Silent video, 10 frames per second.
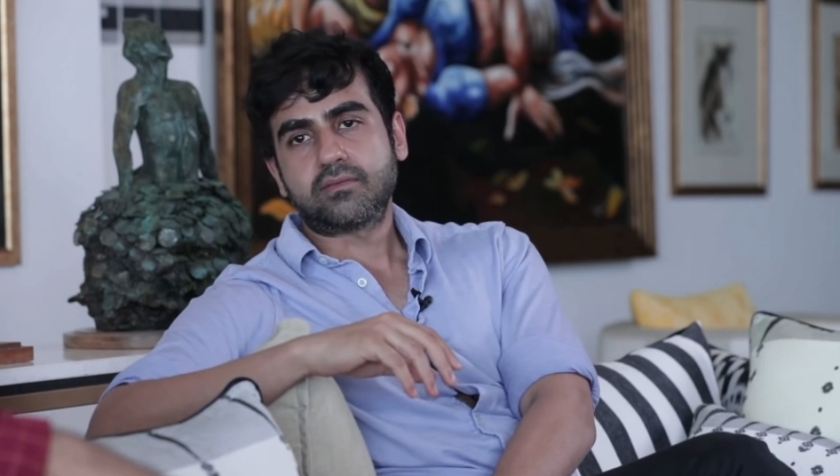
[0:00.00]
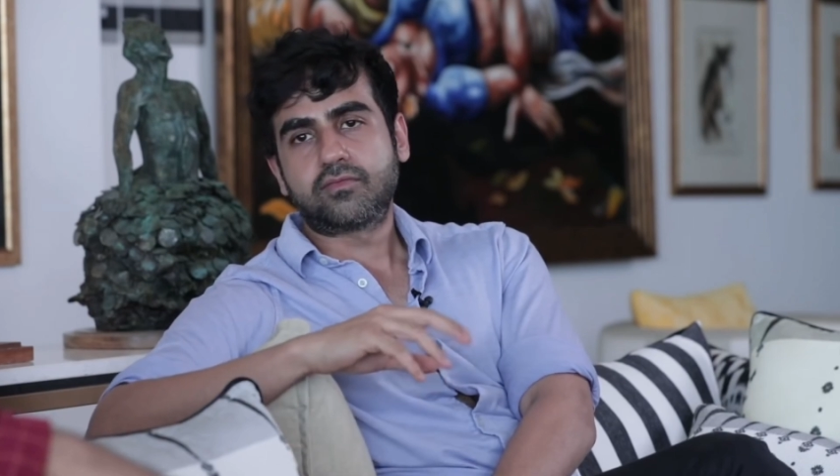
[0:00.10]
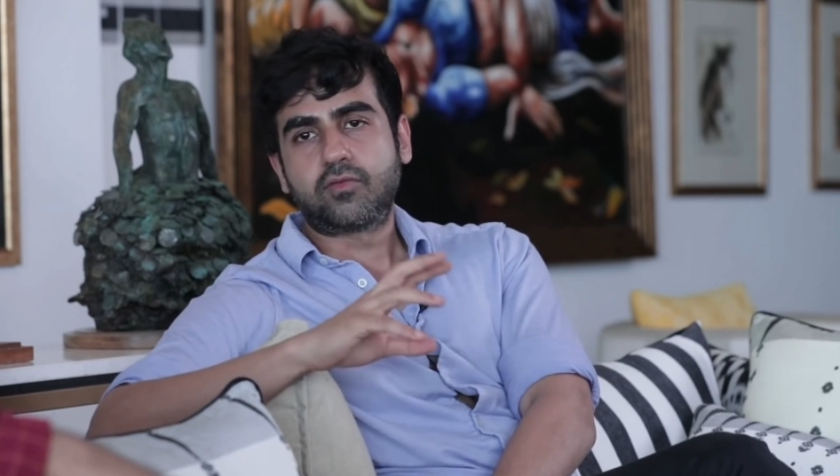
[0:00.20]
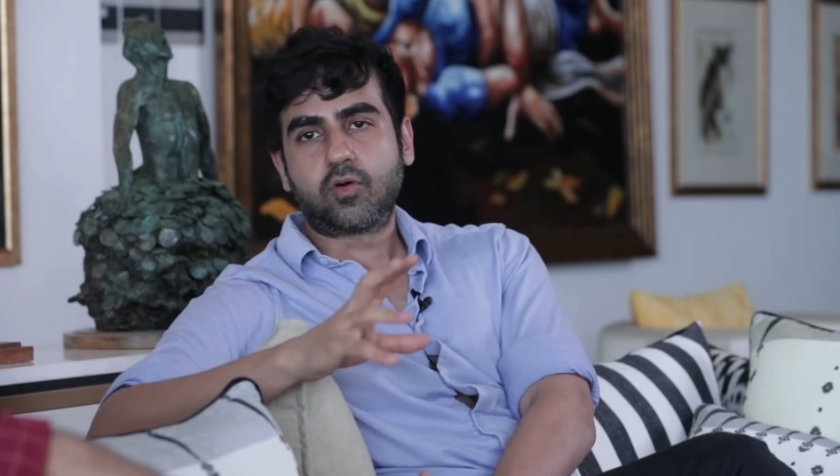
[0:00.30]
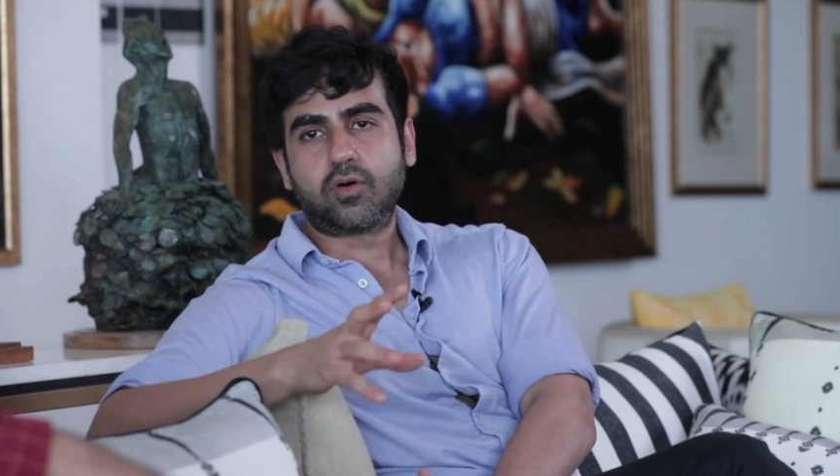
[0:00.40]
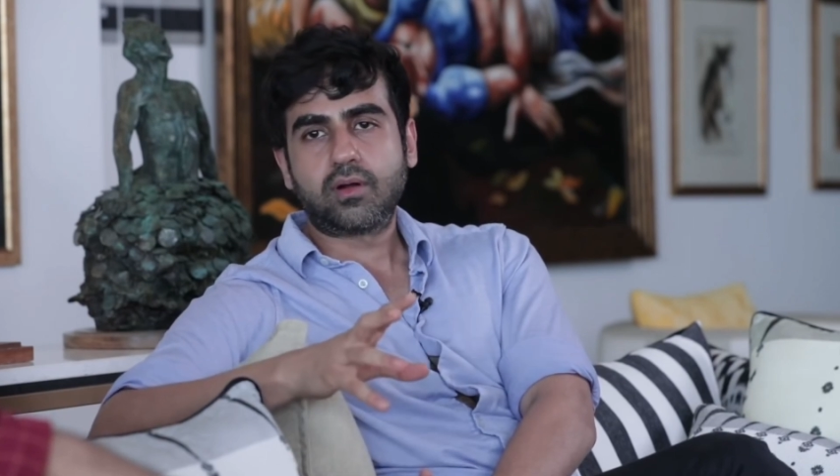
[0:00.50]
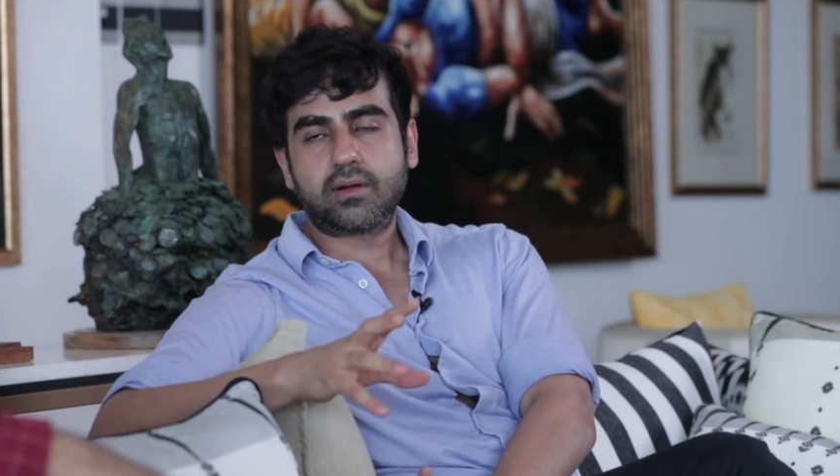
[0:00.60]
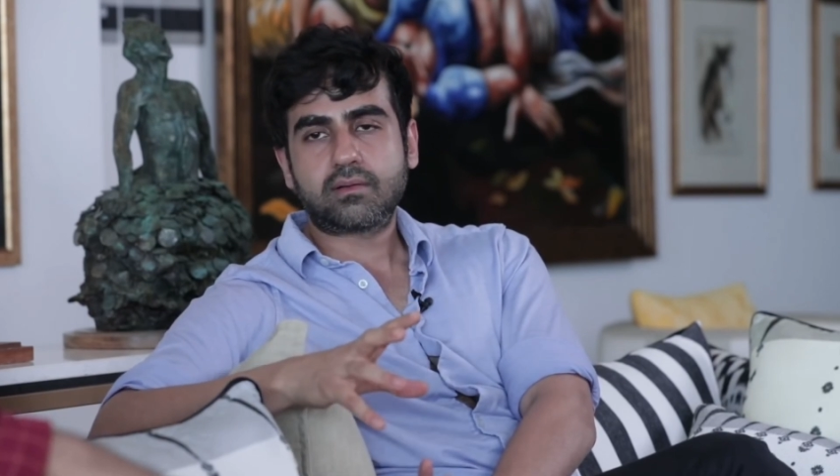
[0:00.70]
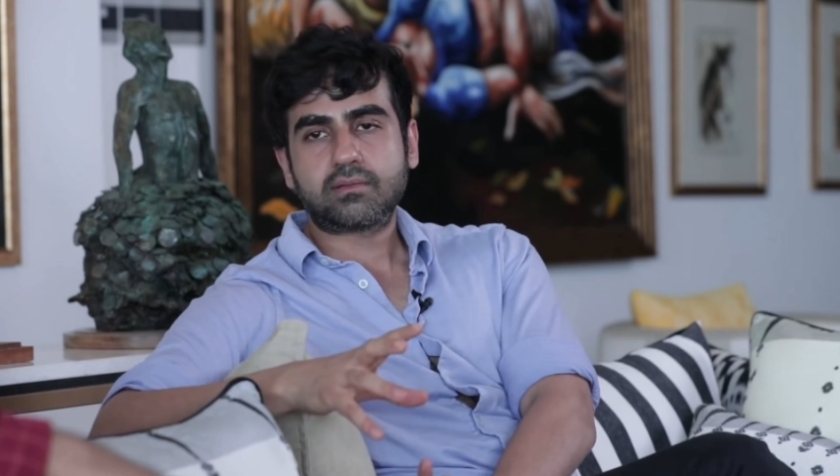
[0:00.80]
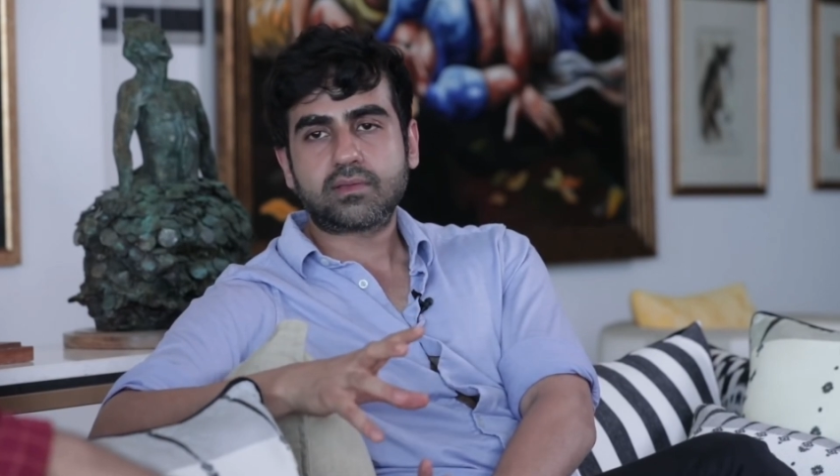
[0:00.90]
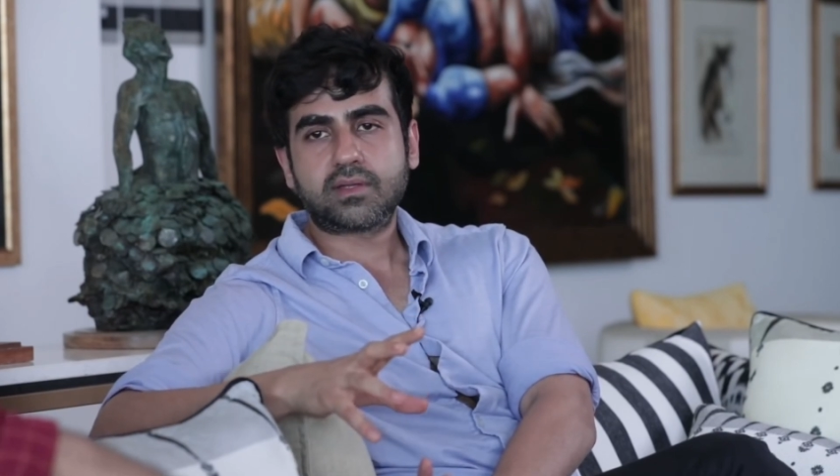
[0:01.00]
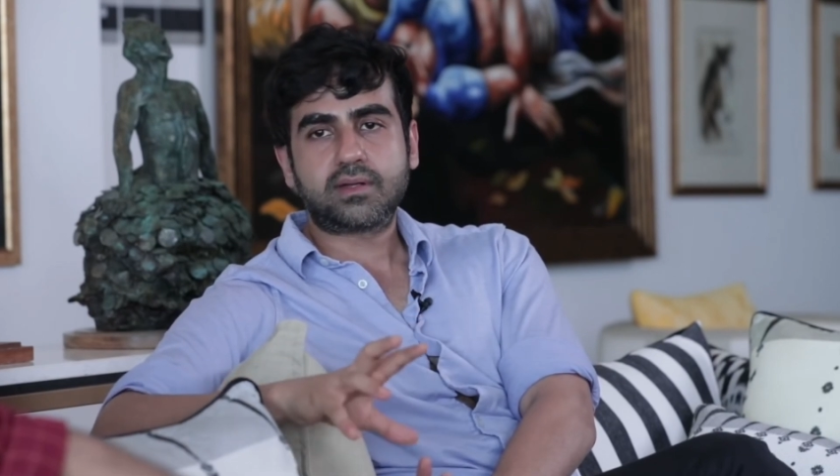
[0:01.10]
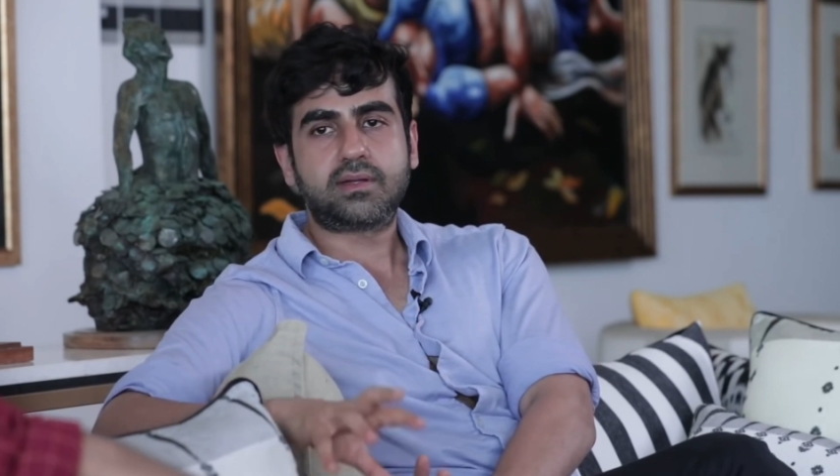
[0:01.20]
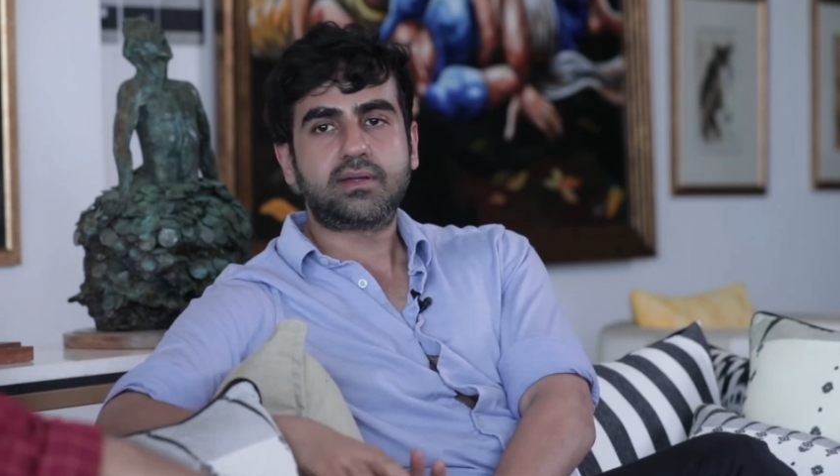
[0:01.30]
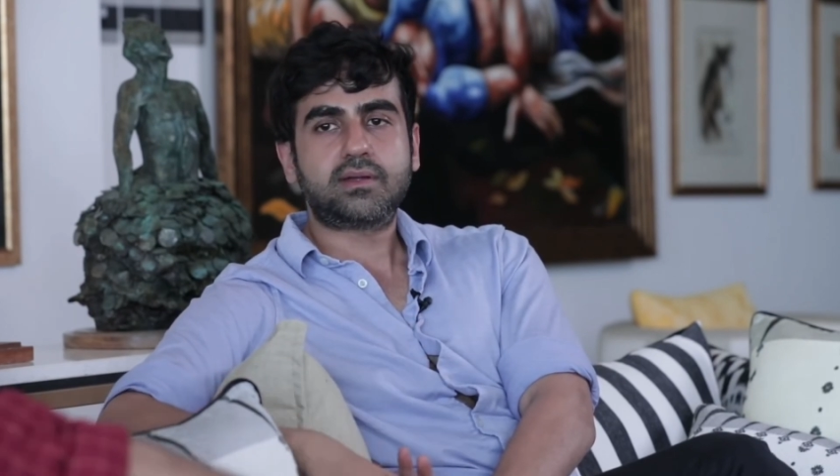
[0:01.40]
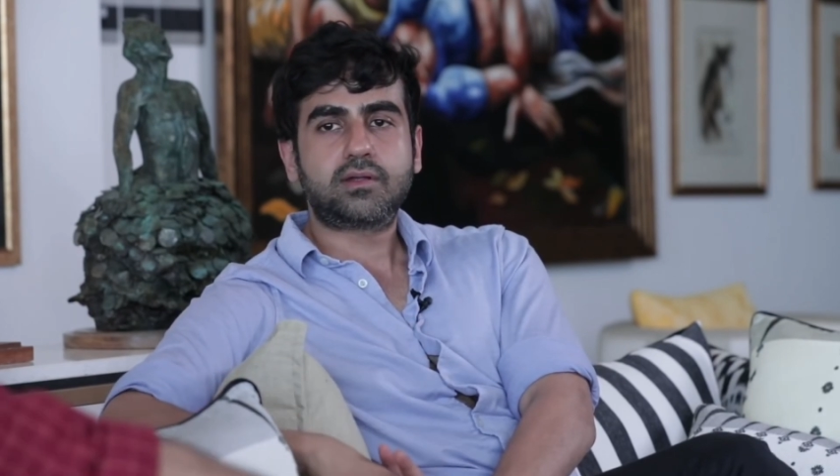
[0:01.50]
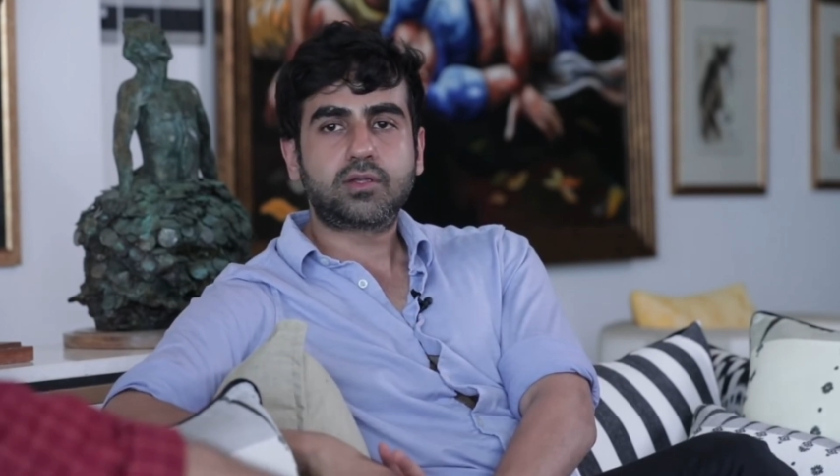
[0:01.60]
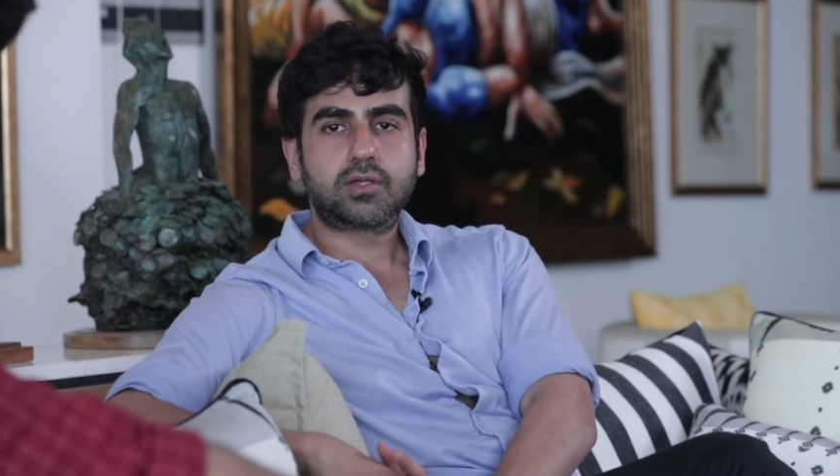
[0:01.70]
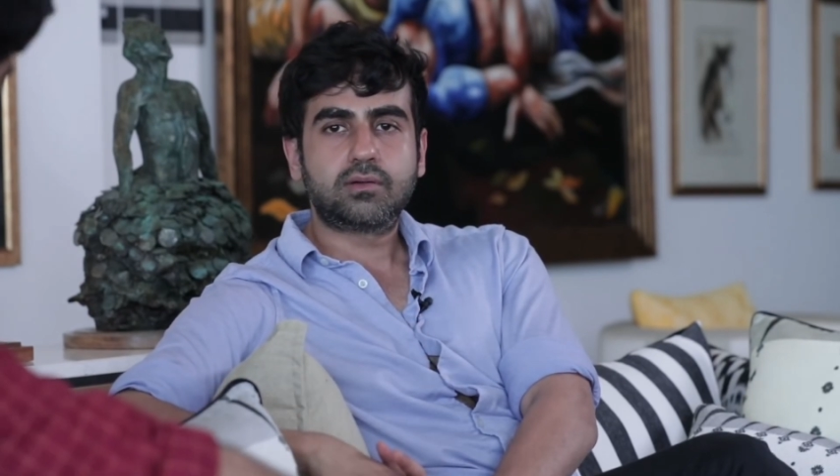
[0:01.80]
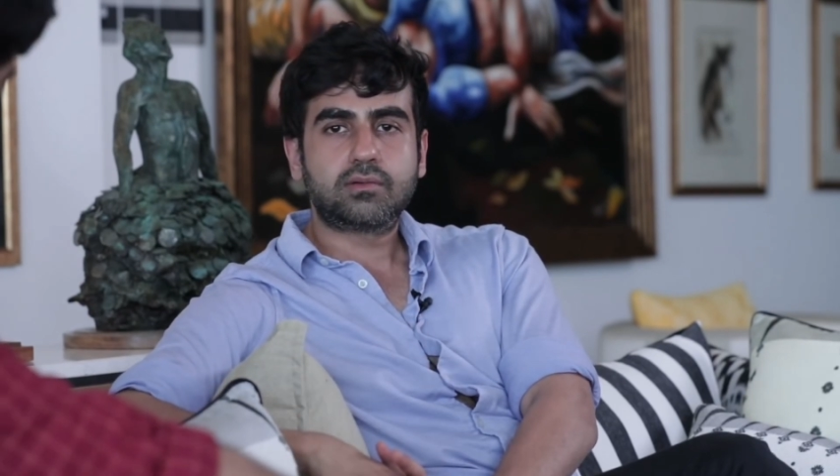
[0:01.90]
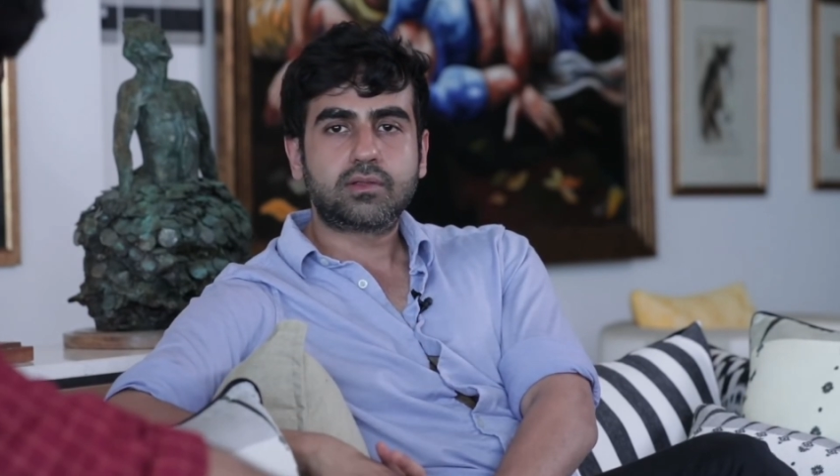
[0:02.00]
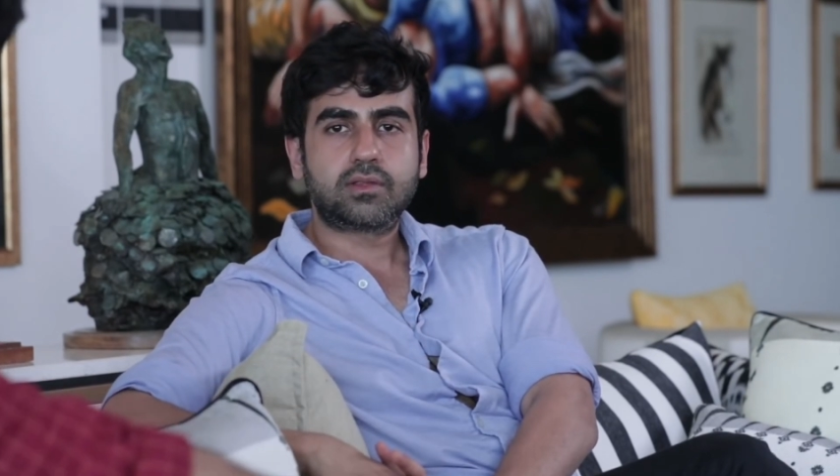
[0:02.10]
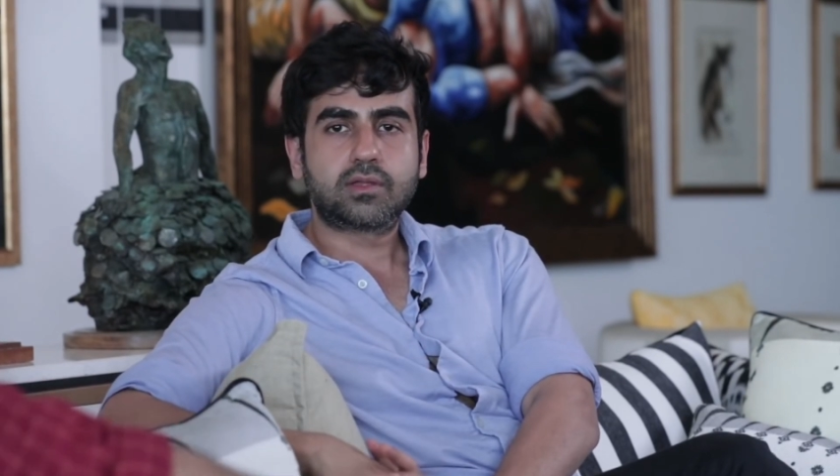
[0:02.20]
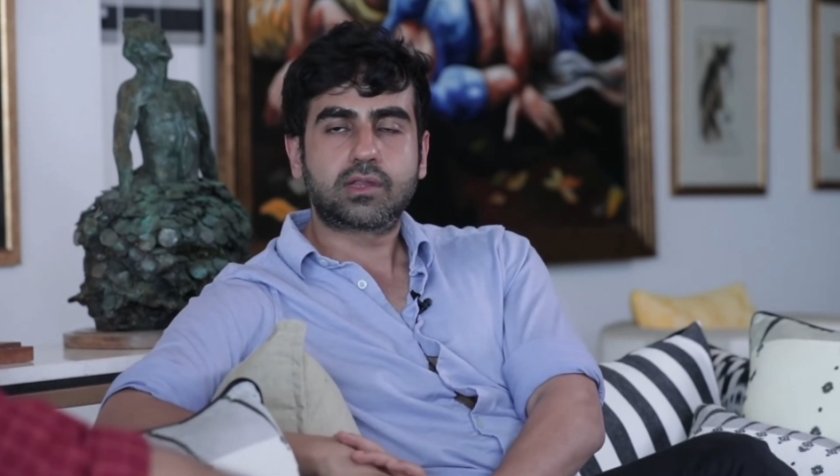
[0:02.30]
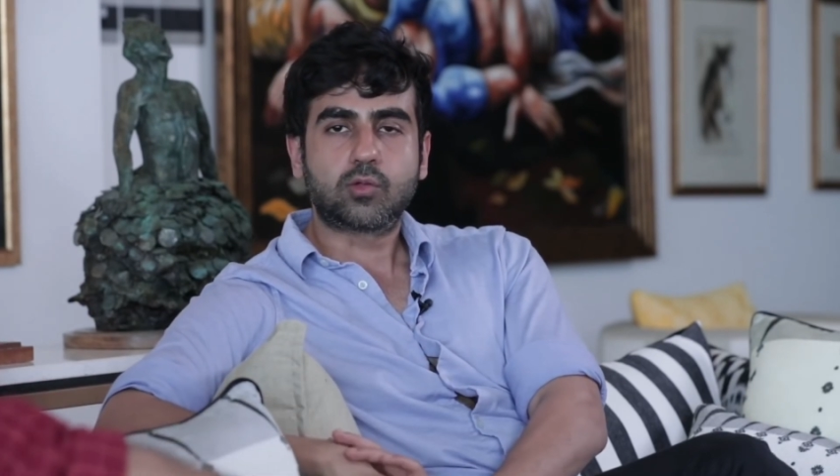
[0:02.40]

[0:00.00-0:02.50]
Four, the